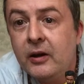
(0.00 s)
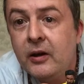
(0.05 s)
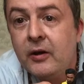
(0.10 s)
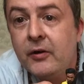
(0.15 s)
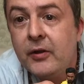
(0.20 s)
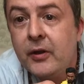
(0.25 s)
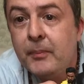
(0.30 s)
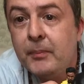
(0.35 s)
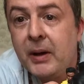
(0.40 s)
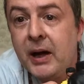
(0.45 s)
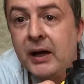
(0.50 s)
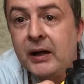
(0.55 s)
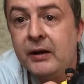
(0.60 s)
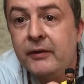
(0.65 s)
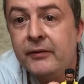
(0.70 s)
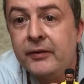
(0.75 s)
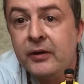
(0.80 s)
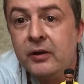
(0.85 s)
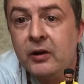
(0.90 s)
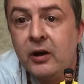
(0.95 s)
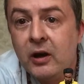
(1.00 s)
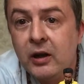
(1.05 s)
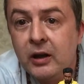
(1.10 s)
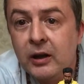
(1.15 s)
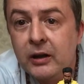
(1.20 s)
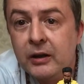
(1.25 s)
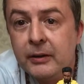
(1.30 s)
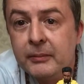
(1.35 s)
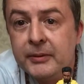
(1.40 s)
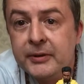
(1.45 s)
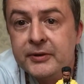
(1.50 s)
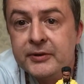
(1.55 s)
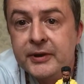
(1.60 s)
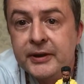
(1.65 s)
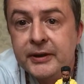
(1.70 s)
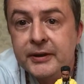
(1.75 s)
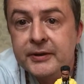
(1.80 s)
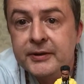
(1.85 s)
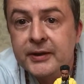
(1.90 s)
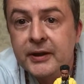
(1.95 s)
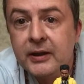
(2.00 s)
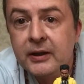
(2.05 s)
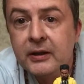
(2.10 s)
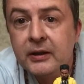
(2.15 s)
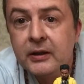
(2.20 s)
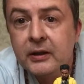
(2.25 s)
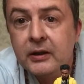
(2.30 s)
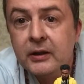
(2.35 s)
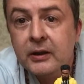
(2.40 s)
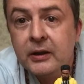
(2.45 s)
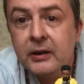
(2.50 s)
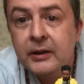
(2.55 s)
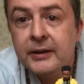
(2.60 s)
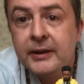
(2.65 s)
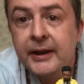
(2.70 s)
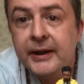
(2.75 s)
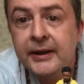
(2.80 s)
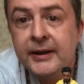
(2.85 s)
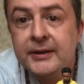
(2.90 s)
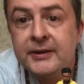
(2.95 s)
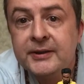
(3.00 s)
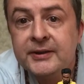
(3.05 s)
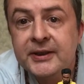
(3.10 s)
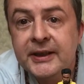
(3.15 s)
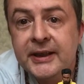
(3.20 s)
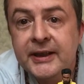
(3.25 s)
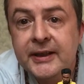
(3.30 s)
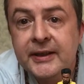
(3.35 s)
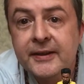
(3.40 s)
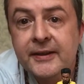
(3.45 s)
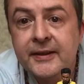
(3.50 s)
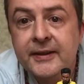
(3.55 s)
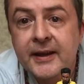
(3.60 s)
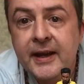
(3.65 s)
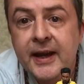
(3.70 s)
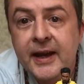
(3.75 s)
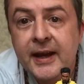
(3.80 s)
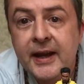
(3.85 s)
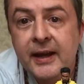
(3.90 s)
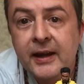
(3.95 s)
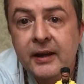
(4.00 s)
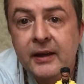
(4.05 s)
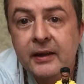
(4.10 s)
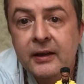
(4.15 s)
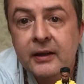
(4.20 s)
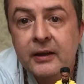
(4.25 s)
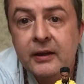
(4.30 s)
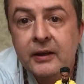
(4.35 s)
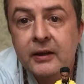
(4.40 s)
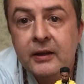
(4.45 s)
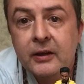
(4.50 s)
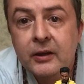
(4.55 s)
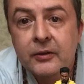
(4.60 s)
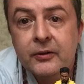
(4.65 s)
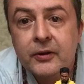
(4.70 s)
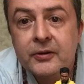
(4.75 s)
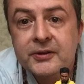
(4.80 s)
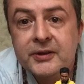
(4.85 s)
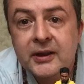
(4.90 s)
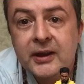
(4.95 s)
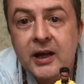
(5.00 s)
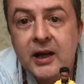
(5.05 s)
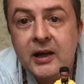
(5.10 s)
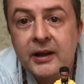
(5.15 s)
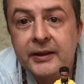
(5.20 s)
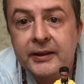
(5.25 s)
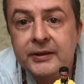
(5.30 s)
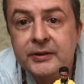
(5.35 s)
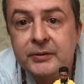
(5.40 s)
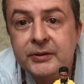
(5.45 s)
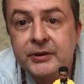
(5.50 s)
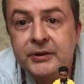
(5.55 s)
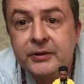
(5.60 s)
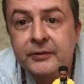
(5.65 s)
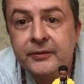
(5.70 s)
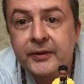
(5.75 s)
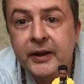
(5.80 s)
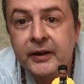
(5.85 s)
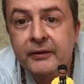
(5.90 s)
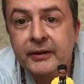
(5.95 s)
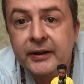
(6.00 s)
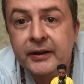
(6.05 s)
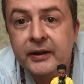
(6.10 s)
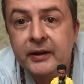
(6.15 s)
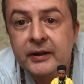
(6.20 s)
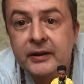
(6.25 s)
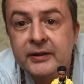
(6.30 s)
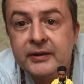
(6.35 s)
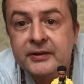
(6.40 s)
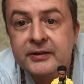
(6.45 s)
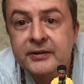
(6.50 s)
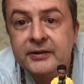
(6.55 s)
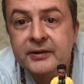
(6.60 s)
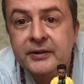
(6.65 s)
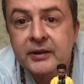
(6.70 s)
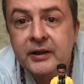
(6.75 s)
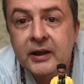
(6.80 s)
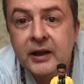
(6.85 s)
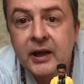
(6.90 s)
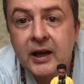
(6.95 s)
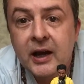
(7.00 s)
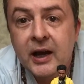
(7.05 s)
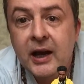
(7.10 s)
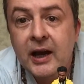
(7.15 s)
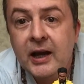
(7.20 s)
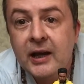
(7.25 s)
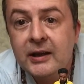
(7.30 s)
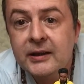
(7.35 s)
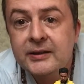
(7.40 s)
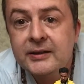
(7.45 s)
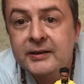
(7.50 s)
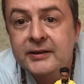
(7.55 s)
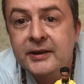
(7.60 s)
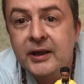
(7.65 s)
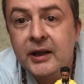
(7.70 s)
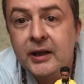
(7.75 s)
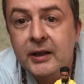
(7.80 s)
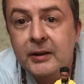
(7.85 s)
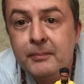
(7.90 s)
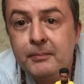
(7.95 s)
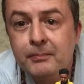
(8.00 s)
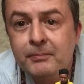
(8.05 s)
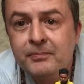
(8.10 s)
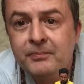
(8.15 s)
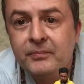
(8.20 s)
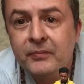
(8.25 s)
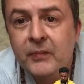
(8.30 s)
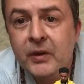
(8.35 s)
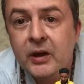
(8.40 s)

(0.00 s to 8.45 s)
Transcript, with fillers: on the back of the collar. Let me see, does that? Yeah, you can see it there, those lines, which are very nice. And um,